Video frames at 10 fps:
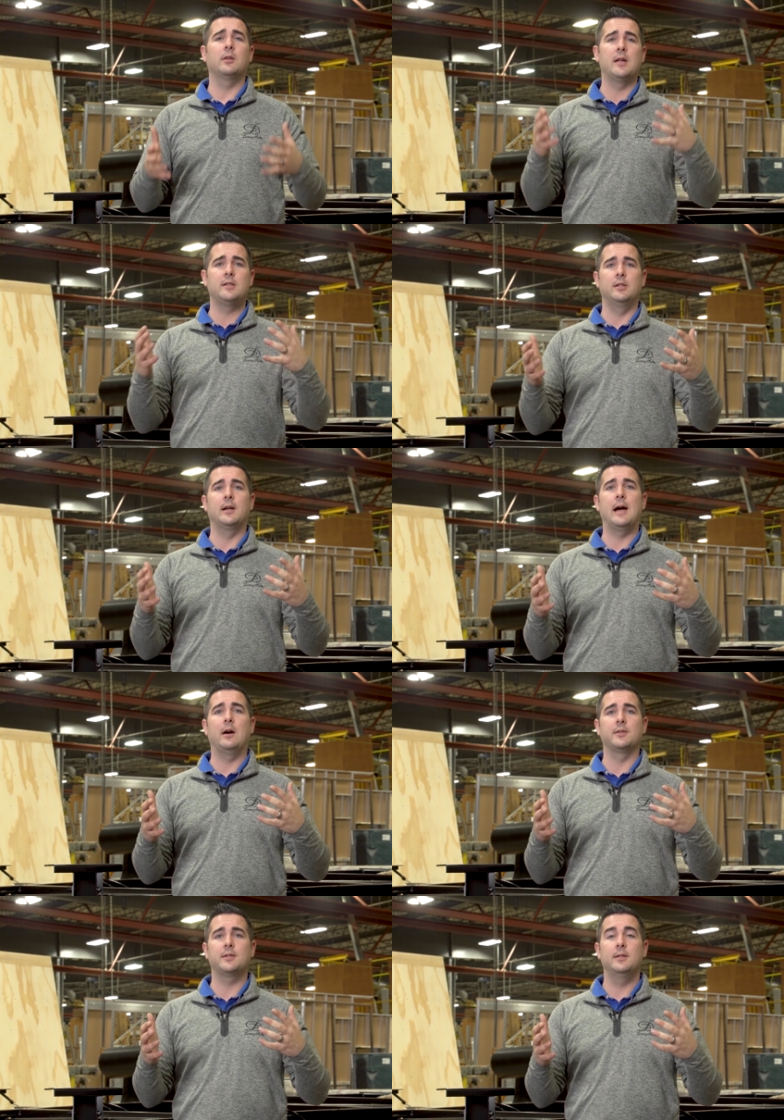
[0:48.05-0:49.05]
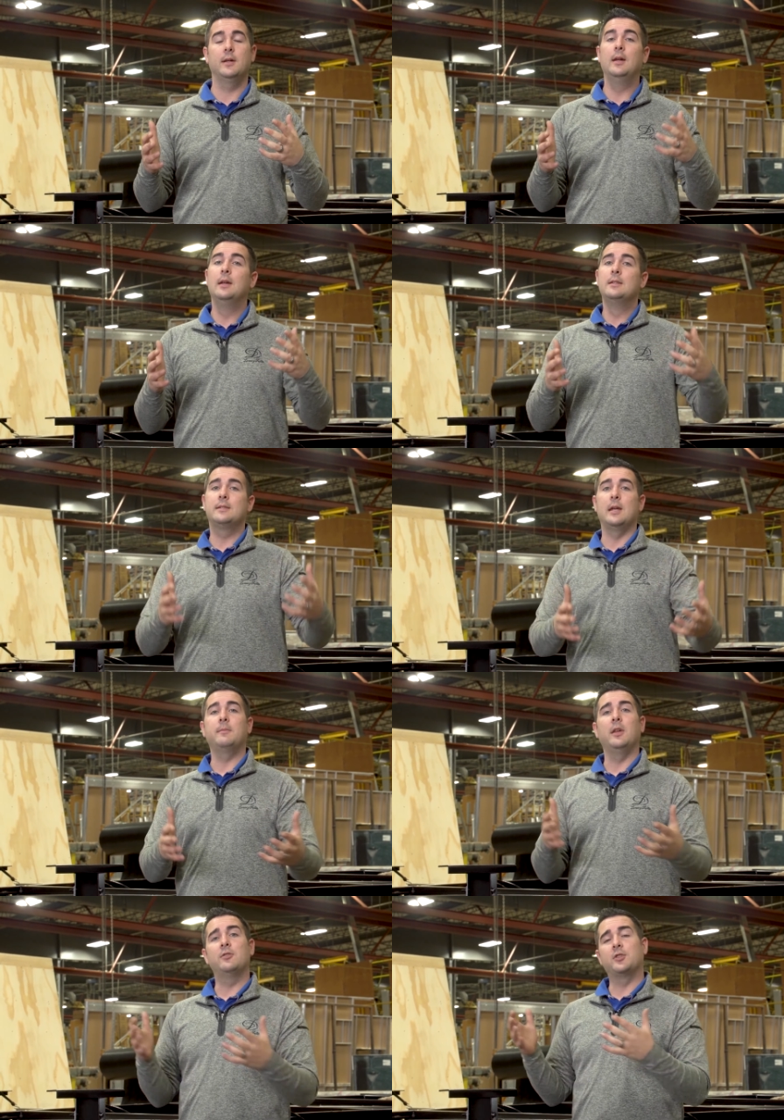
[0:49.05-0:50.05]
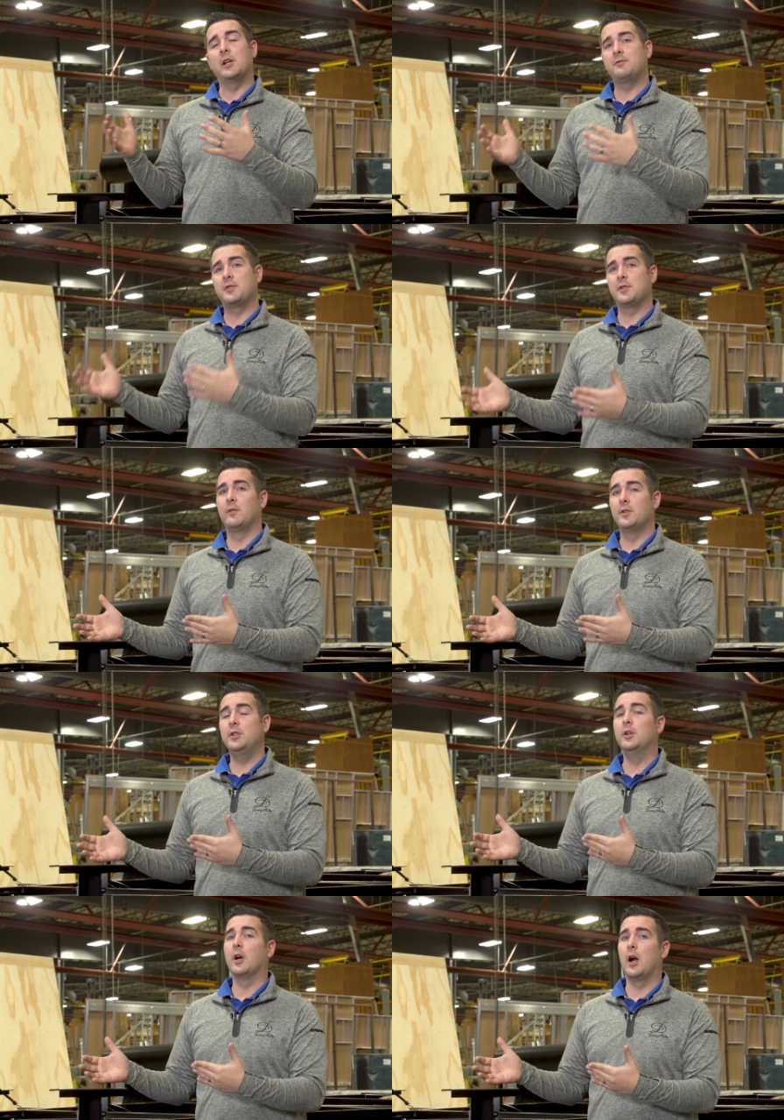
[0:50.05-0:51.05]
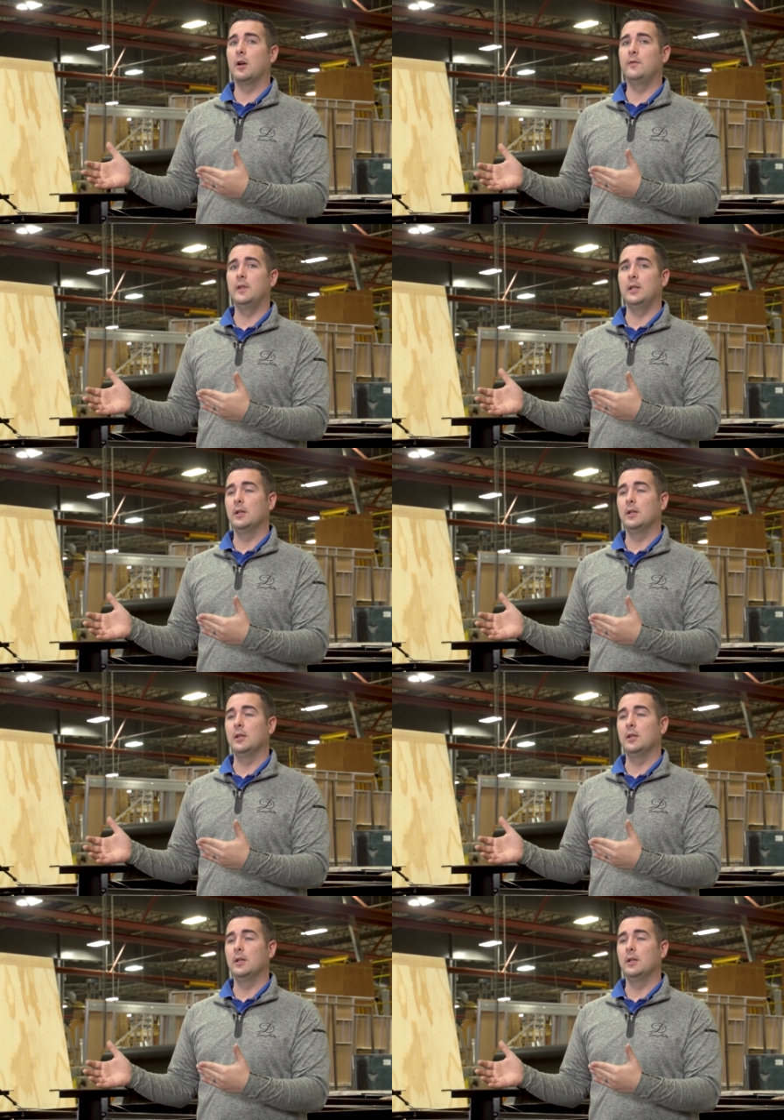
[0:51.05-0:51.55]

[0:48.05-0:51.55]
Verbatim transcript: the rest of your house. Same thing transfers over to your RV.